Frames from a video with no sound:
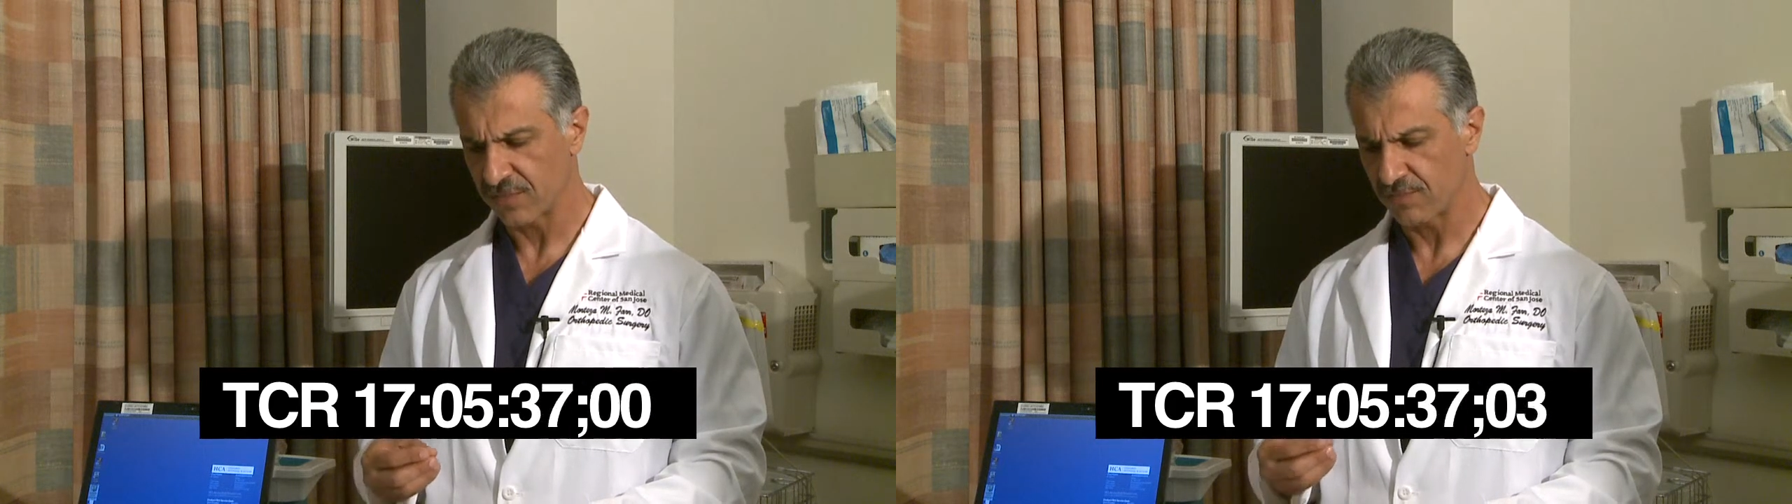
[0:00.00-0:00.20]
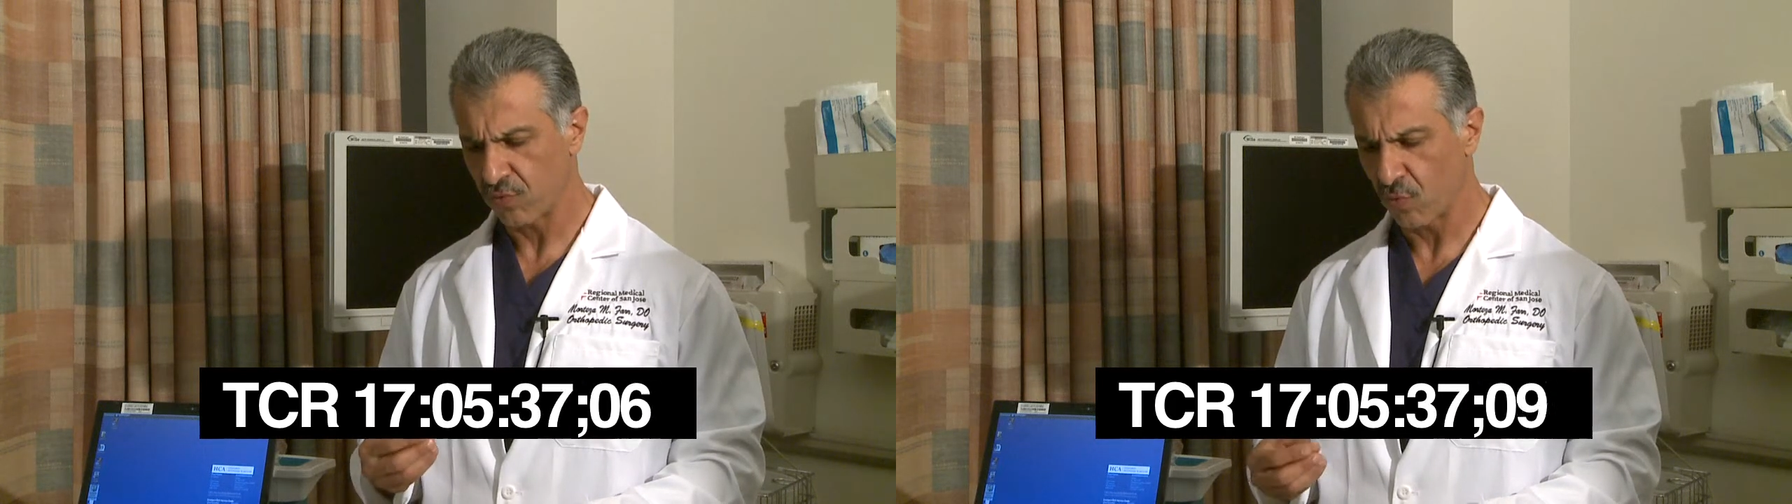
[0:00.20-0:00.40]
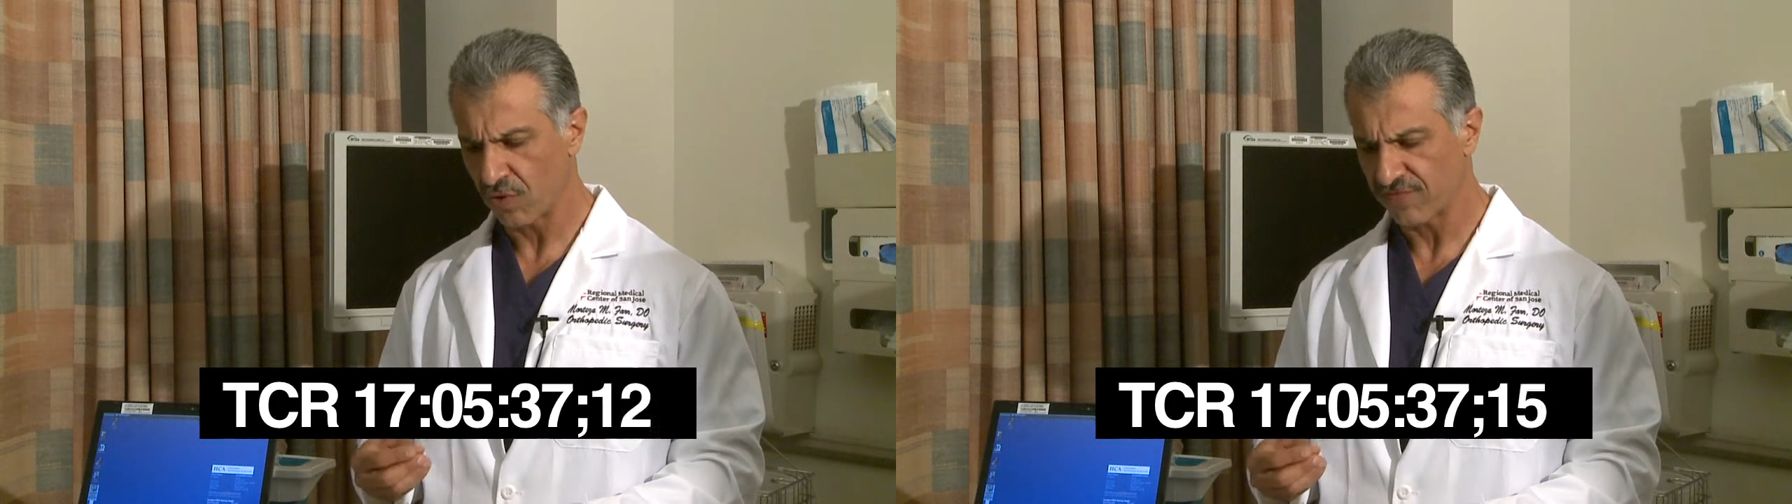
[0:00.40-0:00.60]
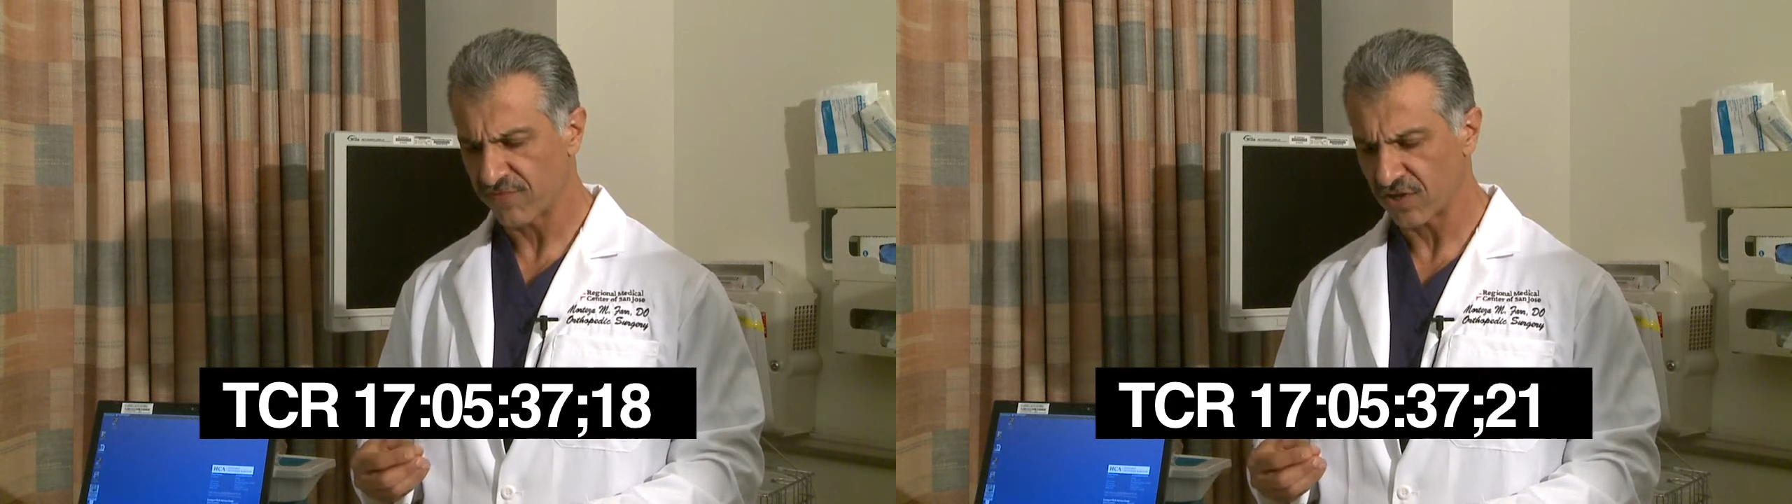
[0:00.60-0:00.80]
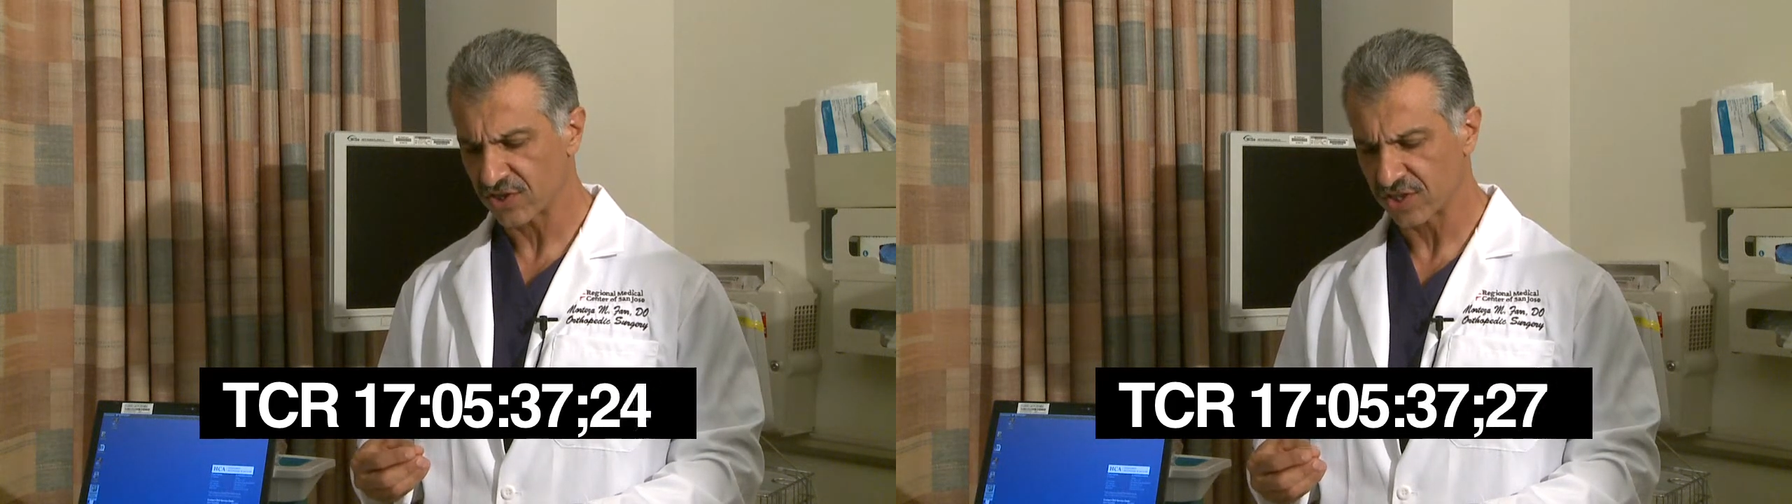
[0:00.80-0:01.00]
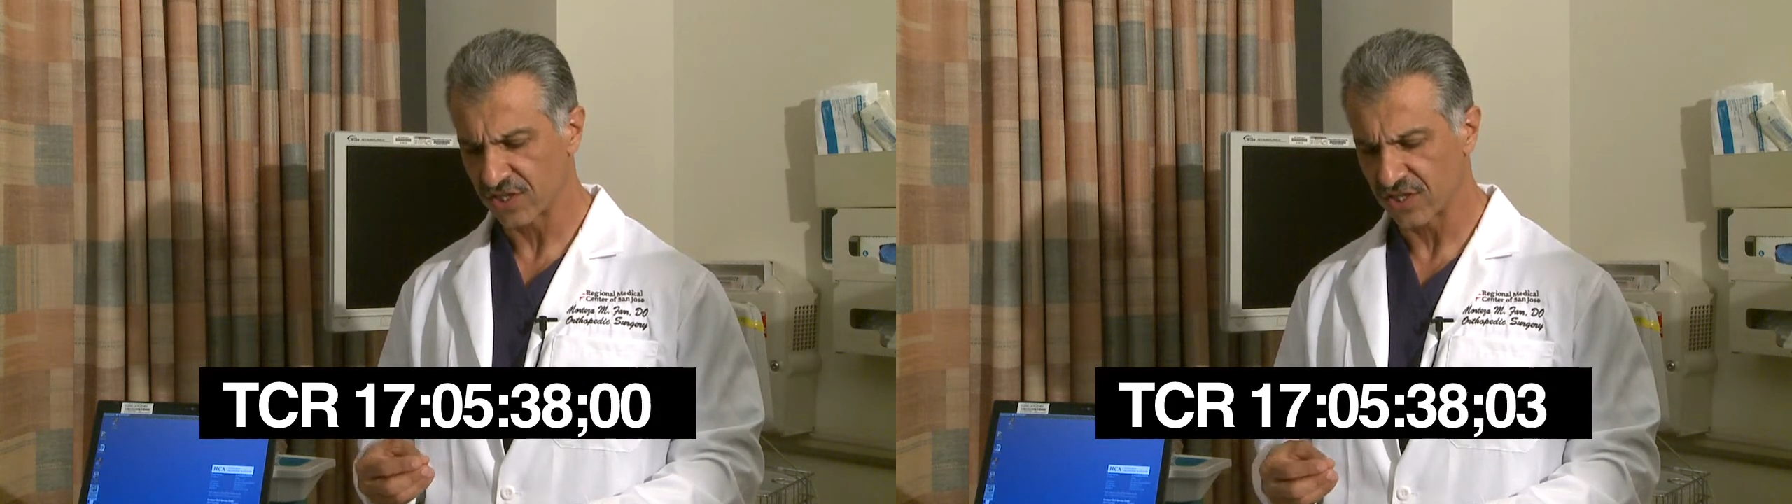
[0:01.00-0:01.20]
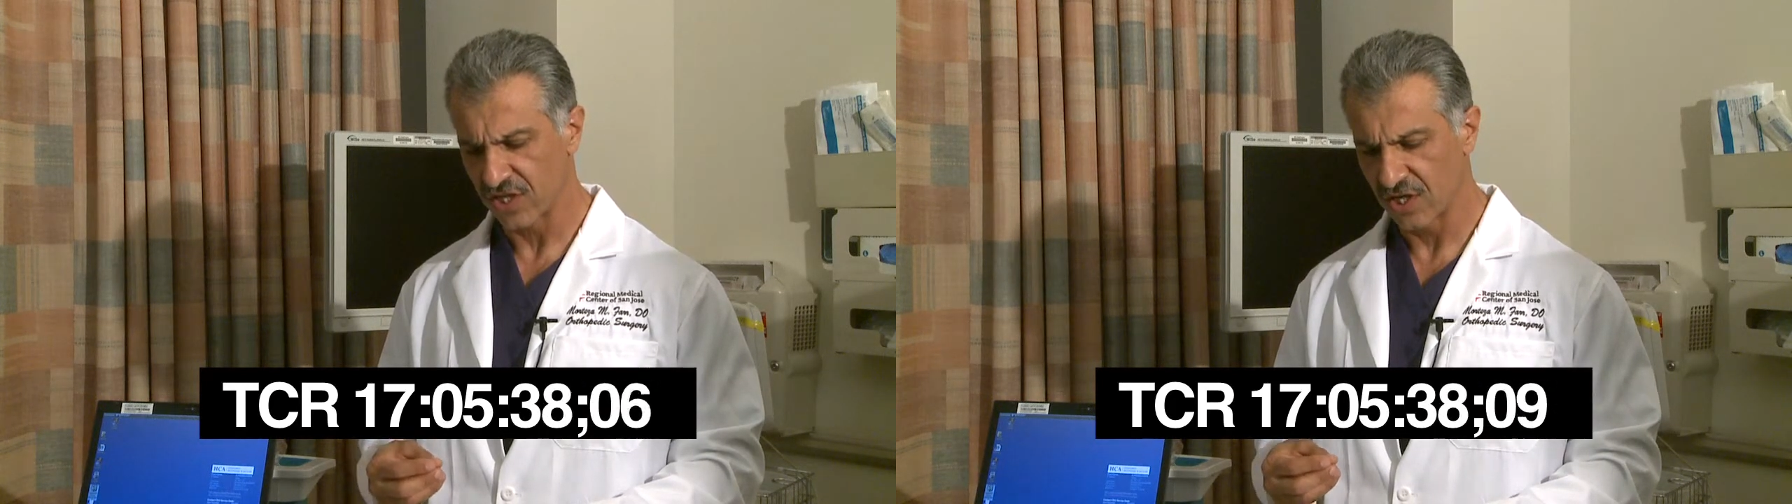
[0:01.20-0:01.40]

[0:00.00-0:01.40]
poor function